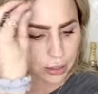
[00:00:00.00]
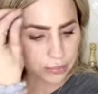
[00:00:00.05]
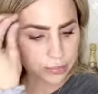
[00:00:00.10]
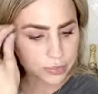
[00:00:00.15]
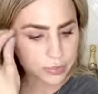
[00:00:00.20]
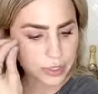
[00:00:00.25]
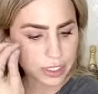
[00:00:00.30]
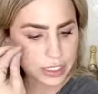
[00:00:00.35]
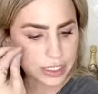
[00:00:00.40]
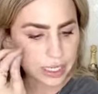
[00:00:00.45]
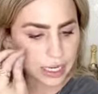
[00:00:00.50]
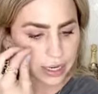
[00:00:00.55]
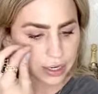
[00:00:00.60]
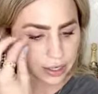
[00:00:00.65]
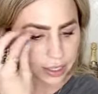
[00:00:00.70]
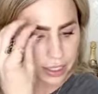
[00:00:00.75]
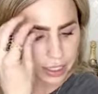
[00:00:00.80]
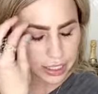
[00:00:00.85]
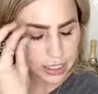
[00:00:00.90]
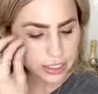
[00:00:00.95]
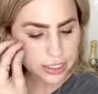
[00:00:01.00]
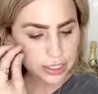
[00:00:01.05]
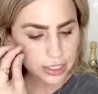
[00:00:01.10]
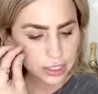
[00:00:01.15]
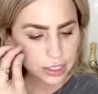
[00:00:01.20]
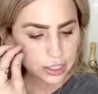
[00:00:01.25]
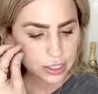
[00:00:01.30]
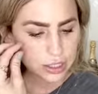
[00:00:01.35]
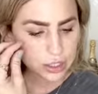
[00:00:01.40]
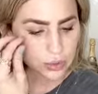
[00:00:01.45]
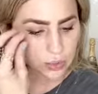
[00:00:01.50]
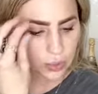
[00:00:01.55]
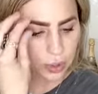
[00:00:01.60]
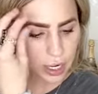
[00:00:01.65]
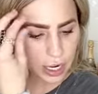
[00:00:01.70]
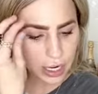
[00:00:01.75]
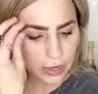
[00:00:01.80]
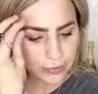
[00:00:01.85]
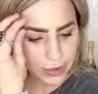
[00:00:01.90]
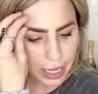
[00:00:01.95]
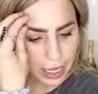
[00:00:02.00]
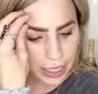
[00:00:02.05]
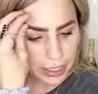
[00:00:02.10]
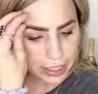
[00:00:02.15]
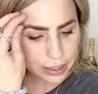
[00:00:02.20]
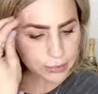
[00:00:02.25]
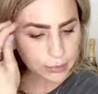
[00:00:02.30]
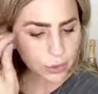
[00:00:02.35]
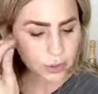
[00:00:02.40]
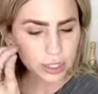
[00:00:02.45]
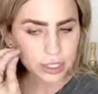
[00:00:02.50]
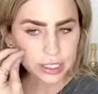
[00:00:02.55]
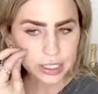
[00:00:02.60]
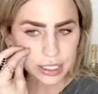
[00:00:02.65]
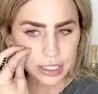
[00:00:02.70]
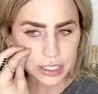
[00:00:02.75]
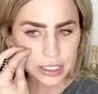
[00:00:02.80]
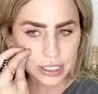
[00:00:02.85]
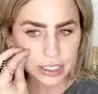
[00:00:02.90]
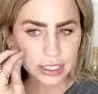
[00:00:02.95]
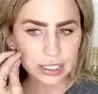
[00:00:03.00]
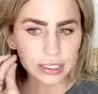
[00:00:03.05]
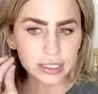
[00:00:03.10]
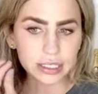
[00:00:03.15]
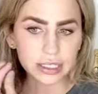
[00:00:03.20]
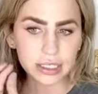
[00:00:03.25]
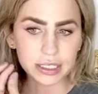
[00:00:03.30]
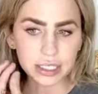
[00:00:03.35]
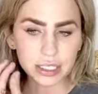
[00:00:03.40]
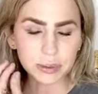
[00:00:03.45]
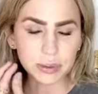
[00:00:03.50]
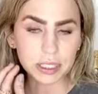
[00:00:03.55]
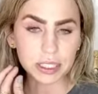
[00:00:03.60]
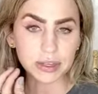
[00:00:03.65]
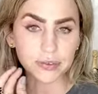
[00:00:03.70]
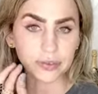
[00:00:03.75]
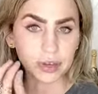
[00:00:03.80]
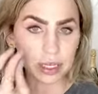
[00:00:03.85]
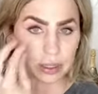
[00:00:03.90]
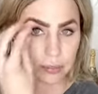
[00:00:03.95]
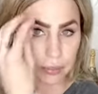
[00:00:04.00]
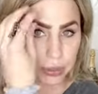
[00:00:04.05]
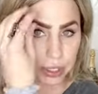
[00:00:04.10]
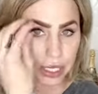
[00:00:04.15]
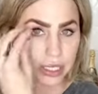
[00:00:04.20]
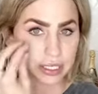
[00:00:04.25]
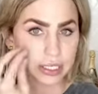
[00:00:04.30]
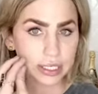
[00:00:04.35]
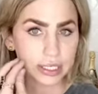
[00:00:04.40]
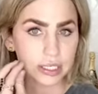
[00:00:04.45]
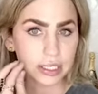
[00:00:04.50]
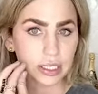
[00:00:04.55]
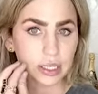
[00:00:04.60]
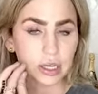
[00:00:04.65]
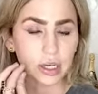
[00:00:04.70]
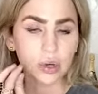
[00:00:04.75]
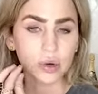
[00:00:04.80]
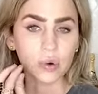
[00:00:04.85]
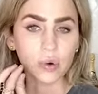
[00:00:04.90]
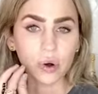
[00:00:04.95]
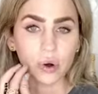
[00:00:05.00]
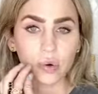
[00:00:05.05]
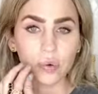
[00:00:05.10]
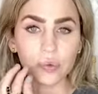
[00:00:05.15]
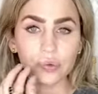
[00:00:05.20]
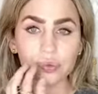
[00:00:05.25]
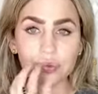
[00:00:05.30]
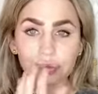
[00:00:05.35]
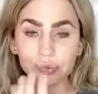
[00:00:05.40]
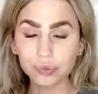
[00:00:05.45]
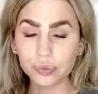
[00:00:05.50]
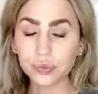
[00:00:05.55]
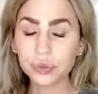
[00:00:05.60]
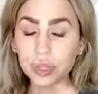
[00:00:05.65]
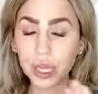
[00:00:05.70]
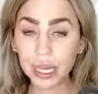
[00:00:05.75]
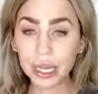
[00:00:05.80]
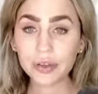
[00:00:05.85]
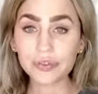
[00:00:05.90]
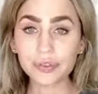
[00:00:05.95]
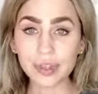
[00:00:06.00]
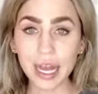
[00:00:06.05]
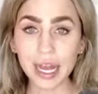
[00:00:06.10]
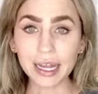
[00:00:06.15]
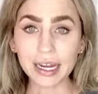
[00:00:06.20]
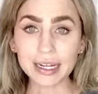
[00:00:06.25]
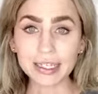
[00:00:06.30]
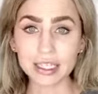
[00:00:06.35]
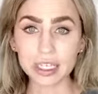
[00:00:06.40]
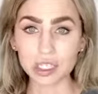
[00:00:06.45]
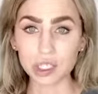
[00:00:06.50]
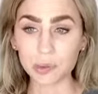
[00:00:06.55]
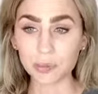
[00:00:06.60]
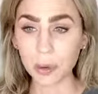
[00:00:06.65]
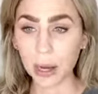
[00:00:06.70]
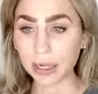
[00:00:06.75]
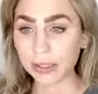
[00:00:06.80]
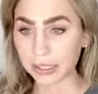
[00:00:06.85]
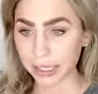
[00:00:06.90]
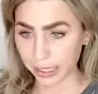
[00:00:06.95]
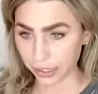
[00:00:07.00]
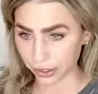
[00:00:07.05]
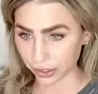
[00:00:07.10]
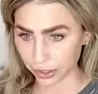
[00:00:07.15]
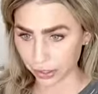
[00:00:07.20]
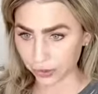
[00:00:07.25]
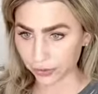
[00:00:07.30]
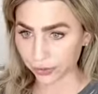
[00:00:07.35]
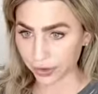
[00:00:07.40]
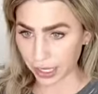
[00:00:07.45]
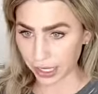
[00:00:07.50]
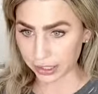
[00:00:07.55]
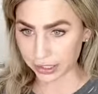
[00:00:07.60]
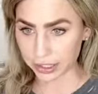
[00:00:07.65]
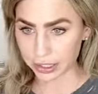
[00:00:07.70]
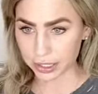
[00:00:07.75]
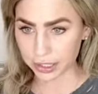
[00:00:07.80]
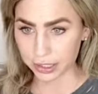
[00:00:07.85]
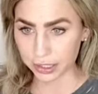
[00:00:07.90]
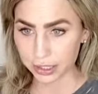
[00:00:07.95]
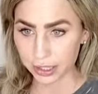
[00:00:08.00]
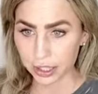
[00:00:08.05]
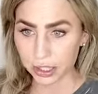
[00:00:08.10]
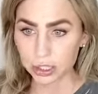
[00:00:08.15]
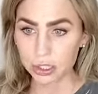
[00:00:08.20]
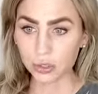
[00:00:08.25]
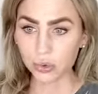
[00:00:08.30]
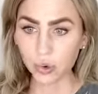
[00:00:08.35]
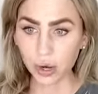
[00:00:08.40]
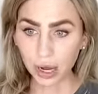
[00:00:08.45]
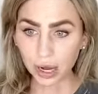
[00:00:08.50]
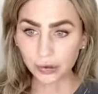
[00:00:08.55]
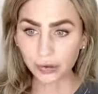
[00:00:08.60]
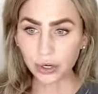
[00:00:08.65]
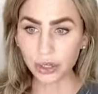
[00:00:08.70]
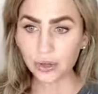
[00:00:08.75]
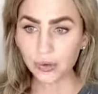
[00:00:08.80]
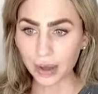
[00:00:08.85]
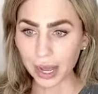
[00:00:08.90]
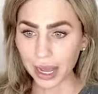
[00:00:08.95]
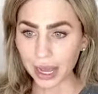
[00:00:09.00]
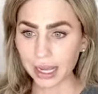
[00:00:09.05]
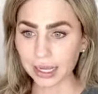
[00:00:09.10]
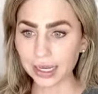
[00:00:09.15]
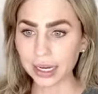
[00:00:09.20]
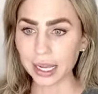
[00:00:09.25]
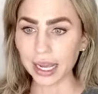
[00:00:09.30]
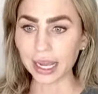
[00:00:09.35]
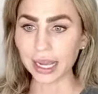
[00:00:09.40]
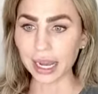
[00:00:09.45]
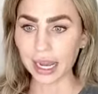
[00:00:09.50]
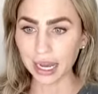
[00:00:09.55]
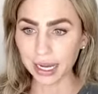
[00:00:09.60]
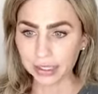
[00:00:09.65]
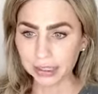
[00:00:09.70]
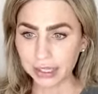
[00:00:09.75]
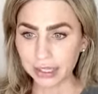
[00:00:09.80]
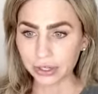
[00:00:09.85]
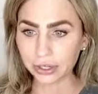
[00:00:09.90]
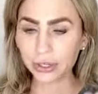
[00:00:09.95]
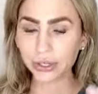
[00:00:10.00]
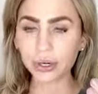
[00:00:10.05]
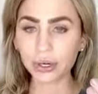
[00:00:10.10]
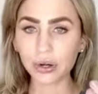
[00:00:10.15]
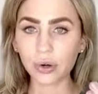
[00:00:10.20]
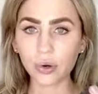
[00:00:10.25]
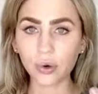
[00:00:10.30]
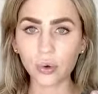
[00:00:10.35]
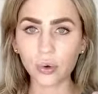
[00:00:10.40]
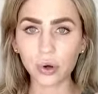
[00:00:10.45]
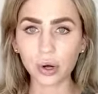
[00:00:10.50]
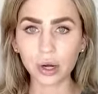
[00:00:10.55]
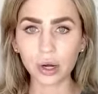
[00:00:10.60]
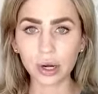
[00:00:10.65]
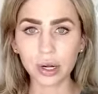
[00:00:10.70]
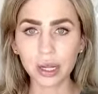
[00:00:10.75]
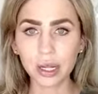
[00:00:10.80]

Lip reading: these areas. So we're kind of adding more intensity to these specific places. Think of that as a spotlight on your face. So wherever you add a highlighter or